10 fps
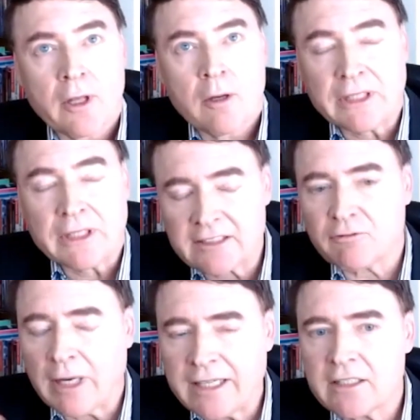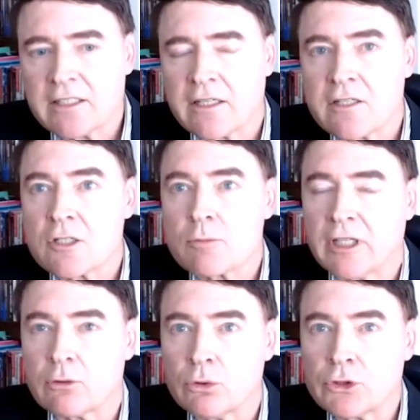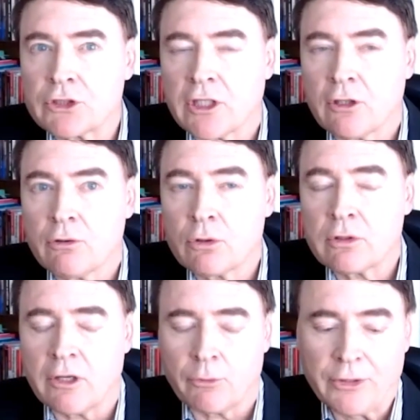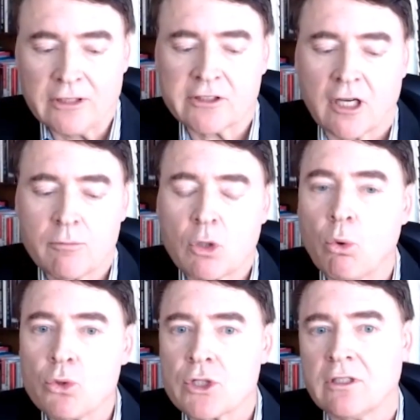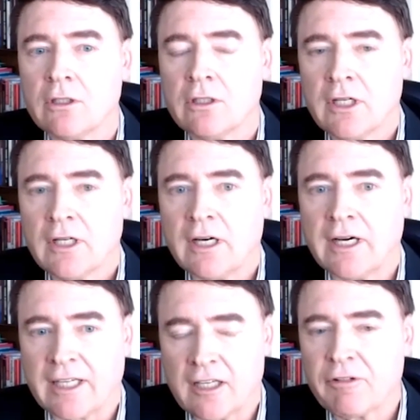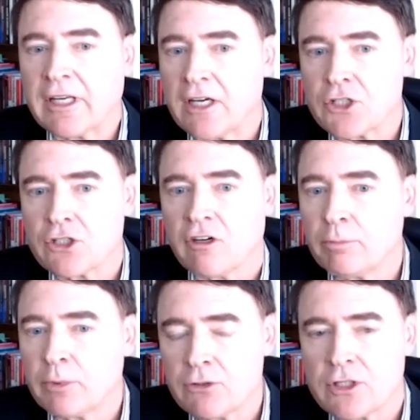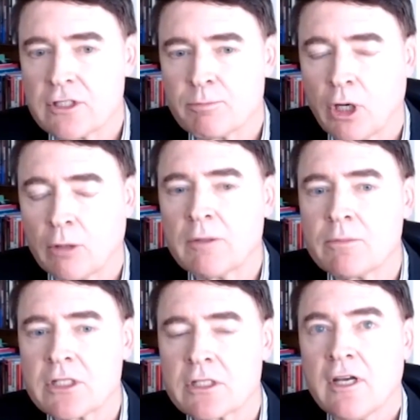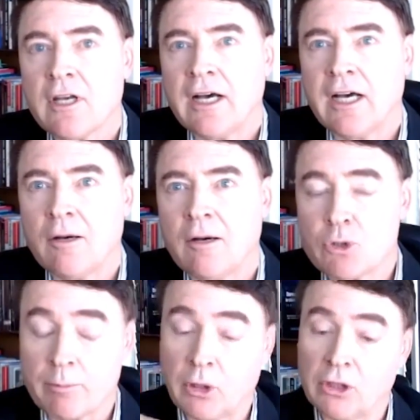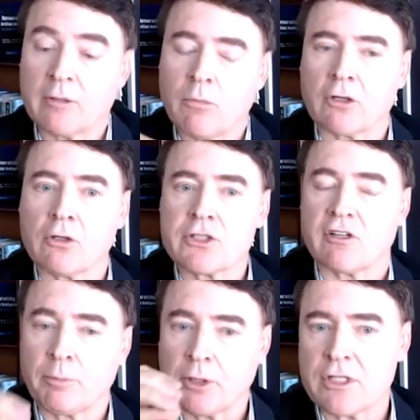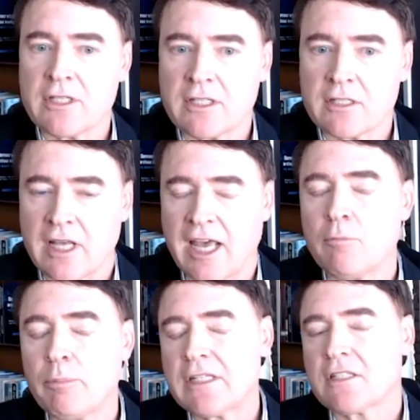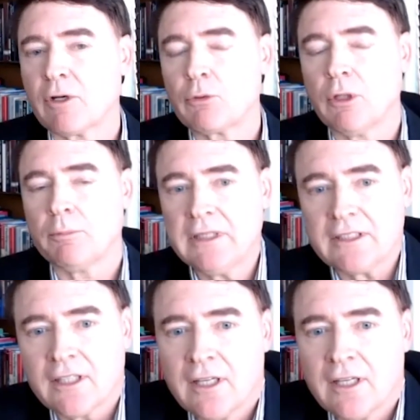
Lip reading: predictive maintenance, but also real-time causal identification of process problems. So we're building models of processes and pieces of equipment.